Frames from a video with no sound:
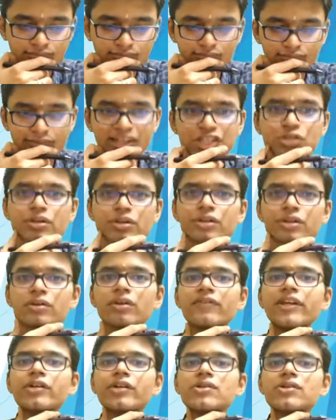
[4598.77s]
Make sure your
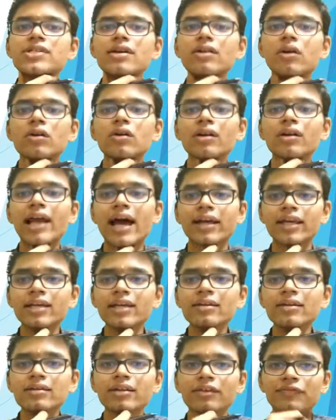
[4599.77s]
videos are not
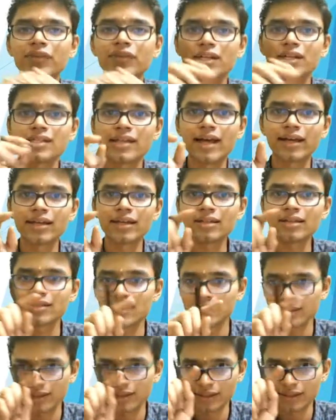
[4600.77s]
lagging. If it is lagging,
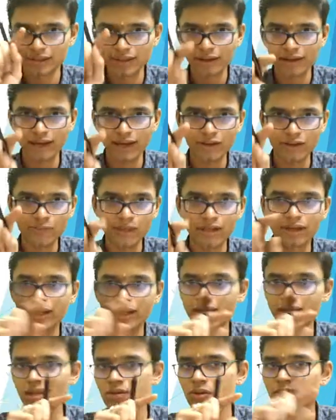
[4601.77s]
just click that live button
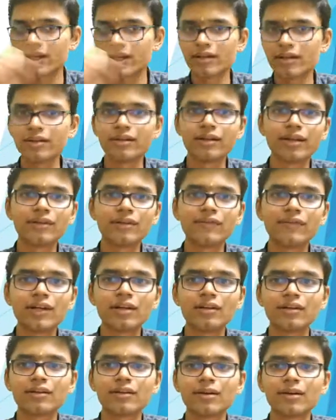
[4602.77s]
again so that it
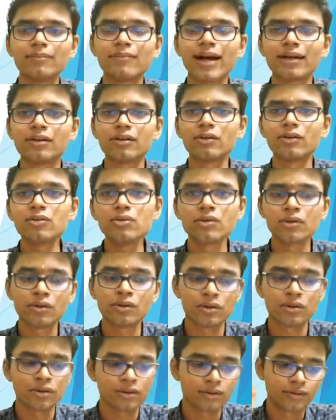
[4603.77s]
will come back to
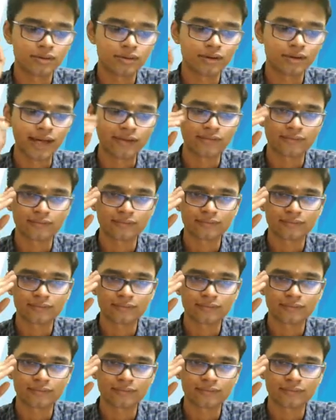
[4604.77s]
live.